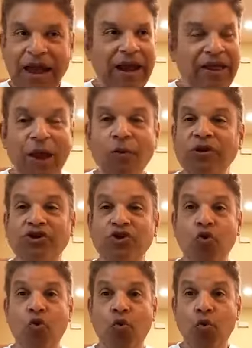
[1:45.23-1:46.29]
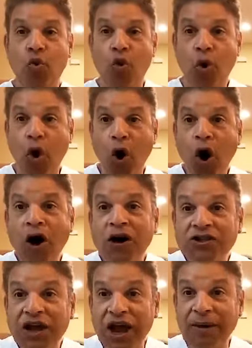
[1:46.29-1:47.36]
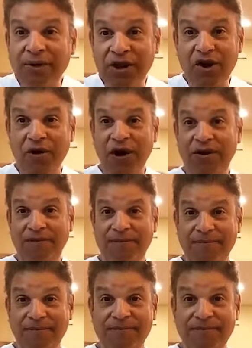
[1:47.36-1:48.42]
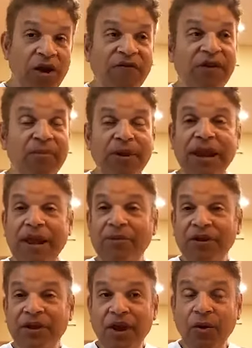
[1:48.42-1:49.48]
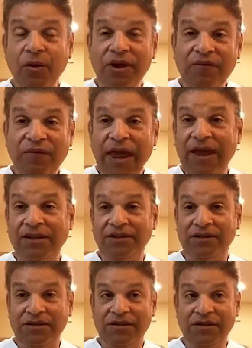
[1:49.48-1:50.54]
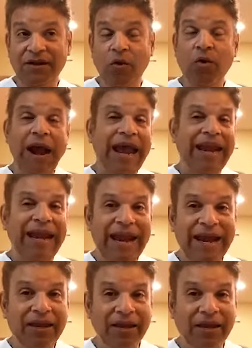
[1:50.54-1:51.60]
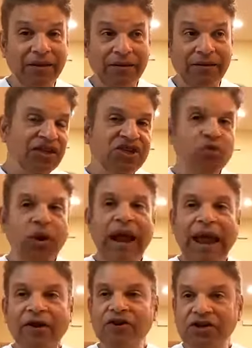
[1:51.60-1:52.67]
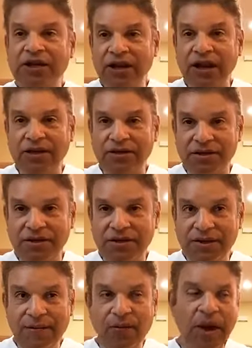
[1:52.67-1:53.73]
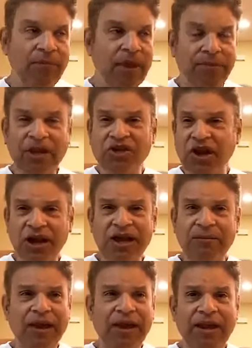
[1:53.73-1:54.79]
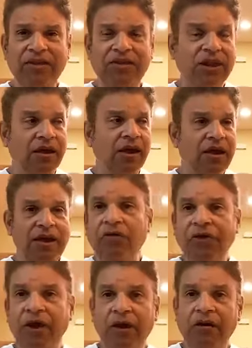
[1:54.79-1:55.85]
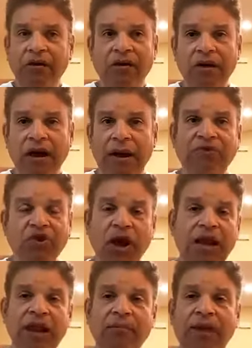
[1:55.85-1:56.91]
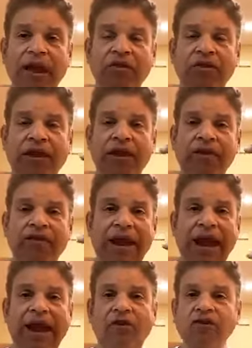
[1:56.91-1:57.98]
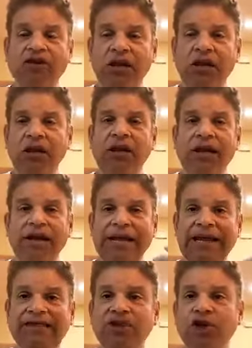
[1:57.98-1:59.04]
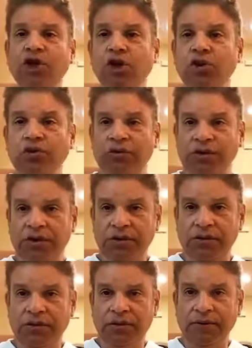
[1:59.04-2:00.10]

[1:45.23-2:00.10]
Man, that was the wrong time to do it. What if you'd been able to know in advance or had an inkling? And this is what energy does. I'm not talking about anything out there. I'm talking about that energy gives clues.